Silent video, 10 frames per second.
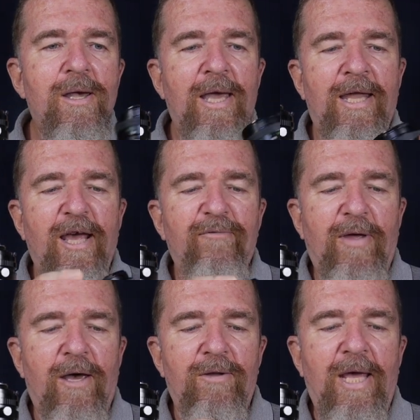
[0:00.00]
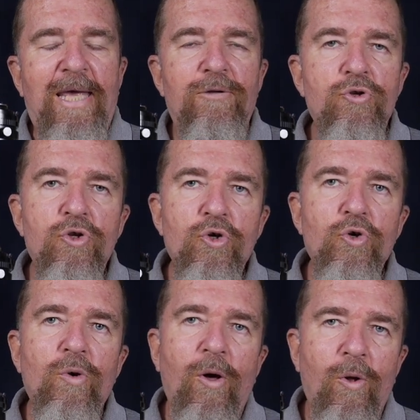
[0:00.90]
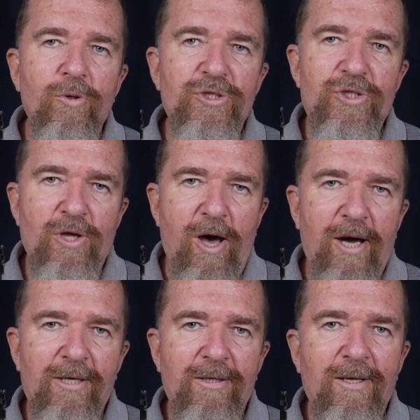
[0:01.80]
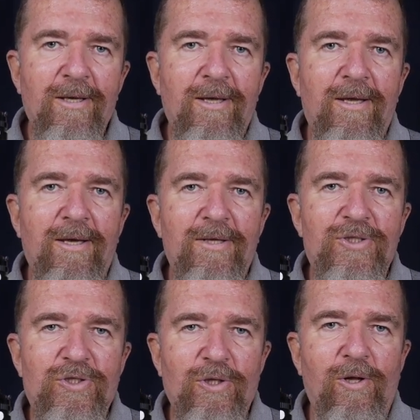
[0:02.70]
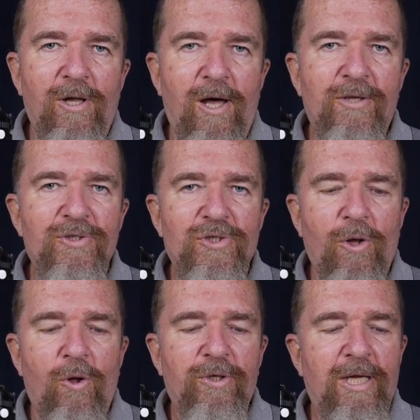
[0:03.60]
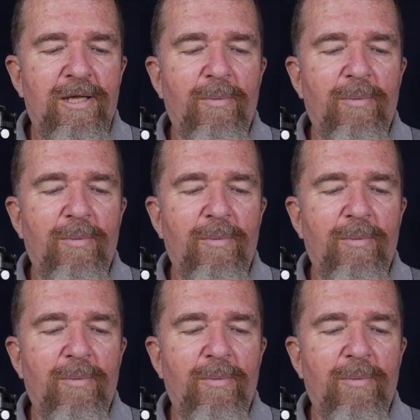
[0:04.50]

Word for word: And I found a new old stock, uh, still unsold in